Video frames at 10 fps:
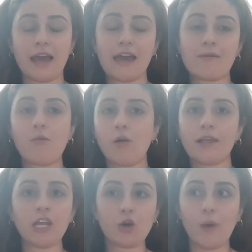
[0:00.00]
and I'm only
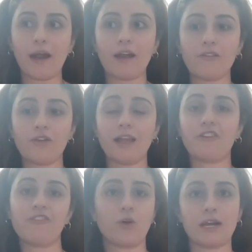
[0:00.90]
gonna wear it for like
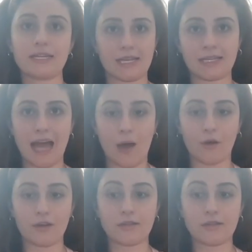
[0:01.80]
4 to 6 hours.